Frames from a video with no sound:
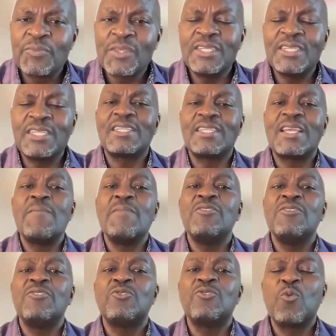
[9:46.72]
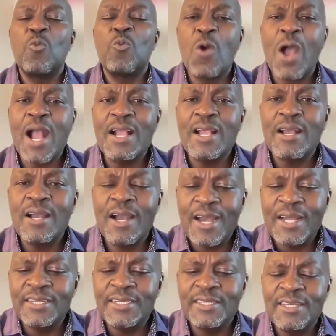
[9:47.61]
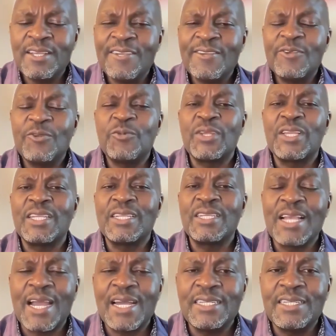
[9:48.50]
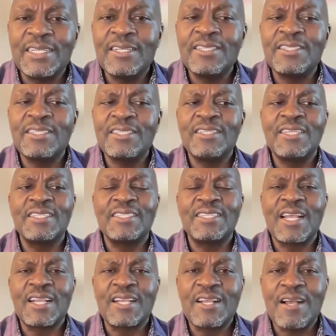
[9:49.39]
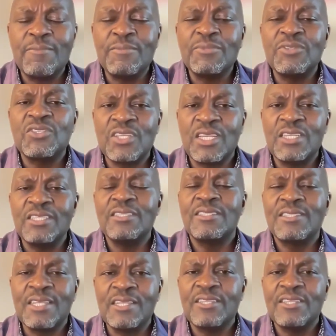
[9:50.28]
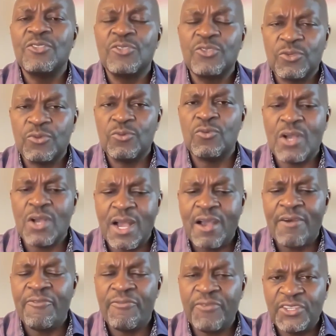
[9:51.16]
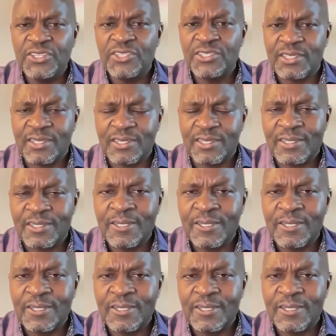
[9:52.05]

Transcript: determined to work hard, regardless the circumstances you are facing.